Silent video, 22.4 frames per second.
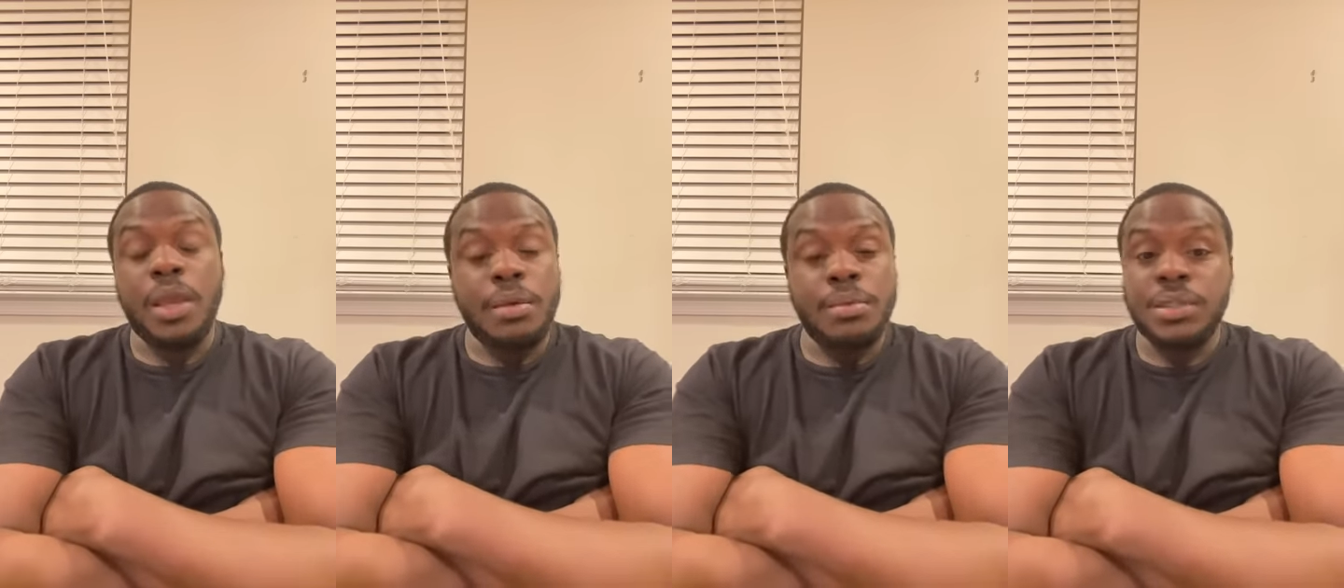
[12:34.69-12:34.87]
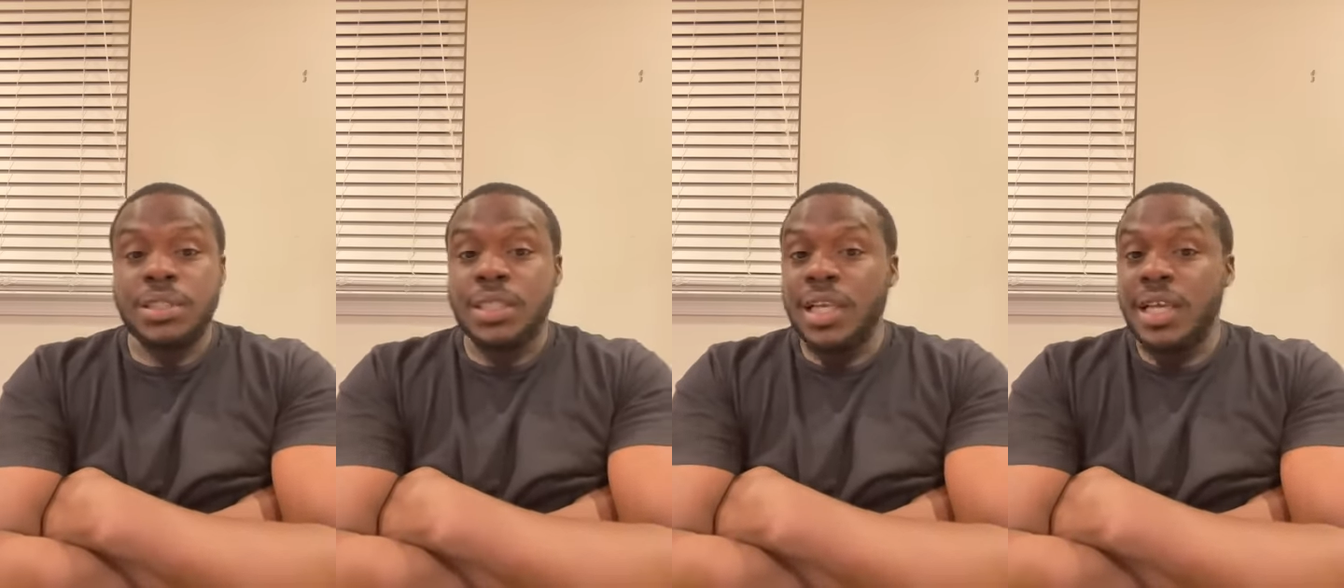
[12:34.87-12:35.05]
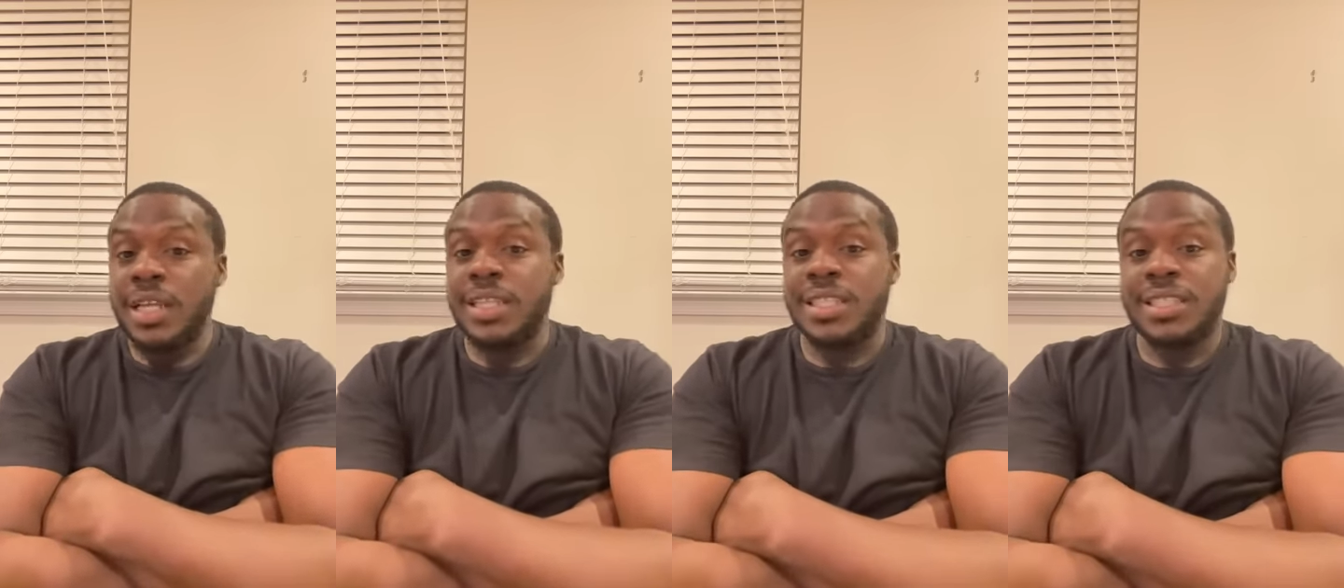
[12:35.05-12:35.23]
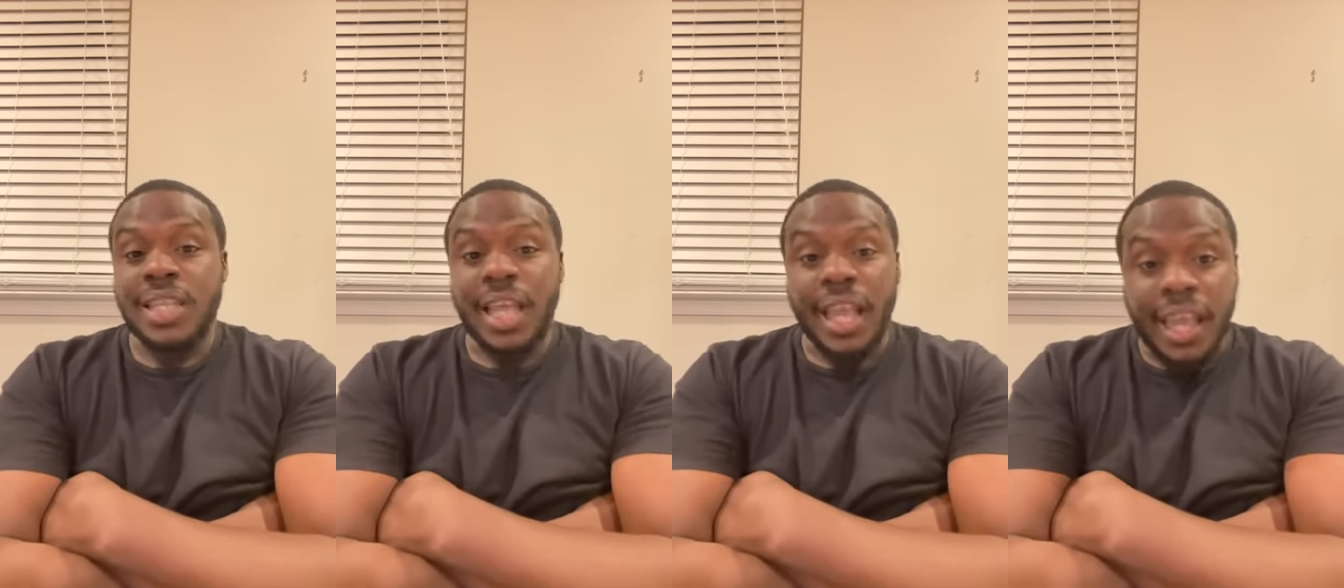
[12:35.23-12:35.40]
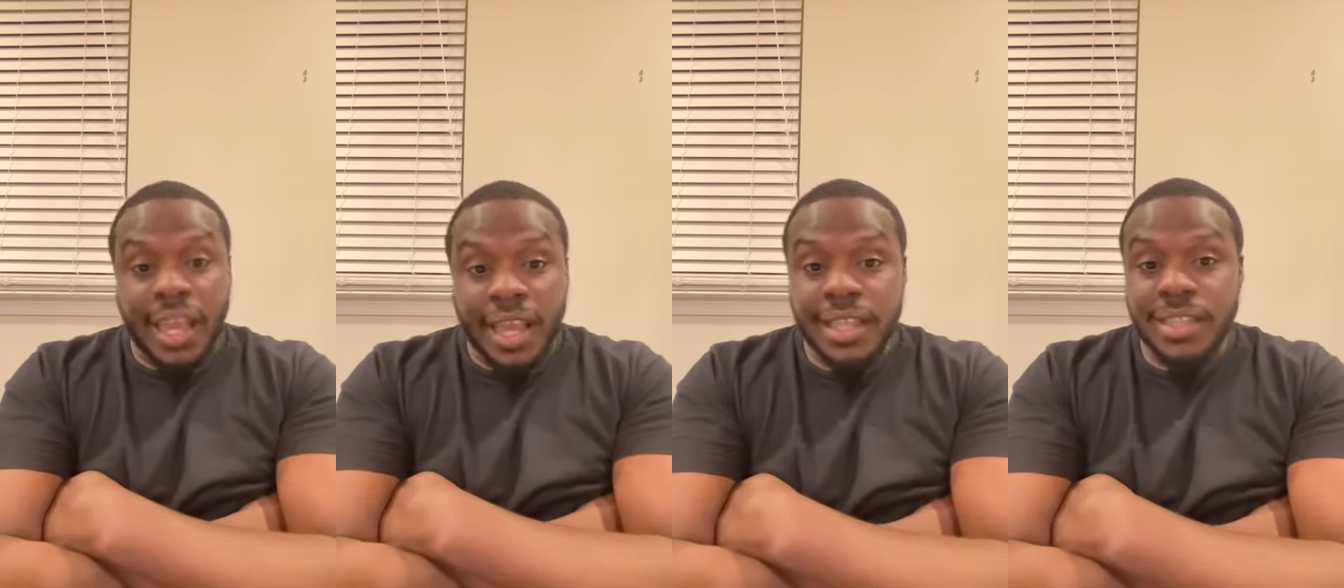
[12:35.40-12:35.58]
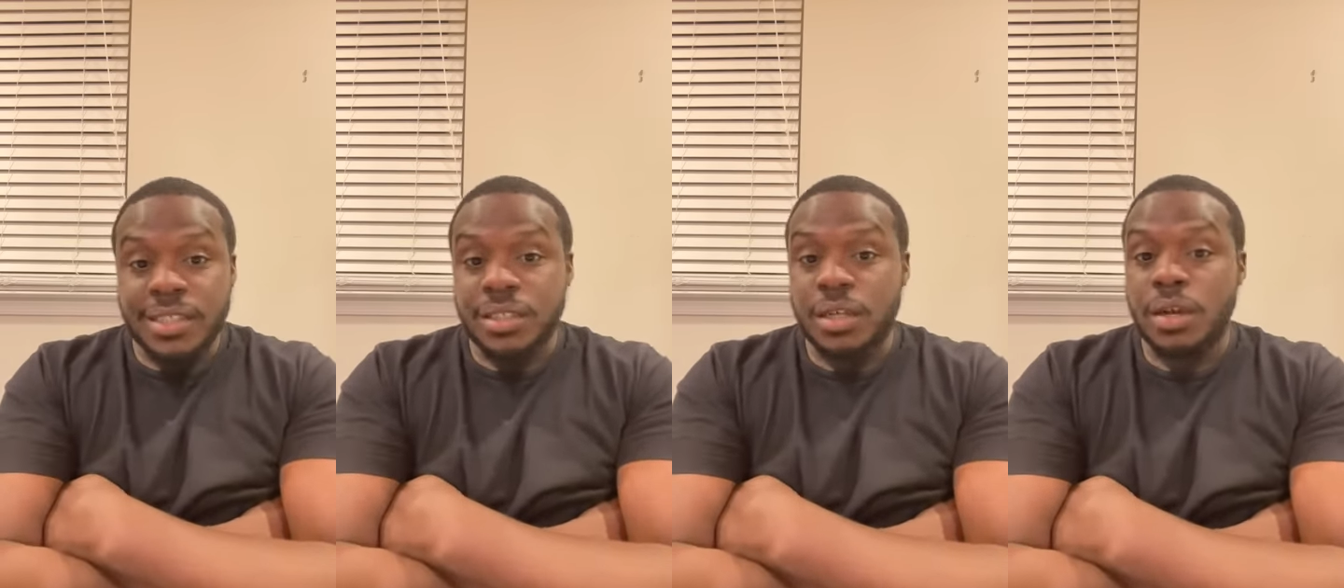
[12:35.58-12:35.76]
he was letting his
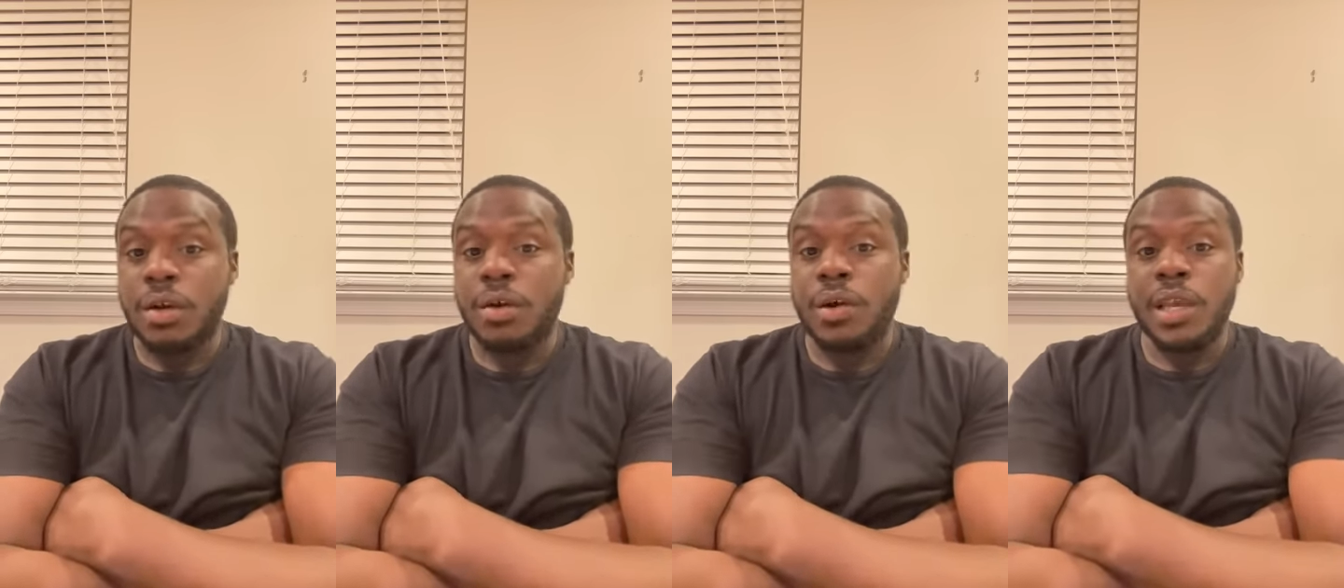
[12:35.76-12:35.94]
hands go.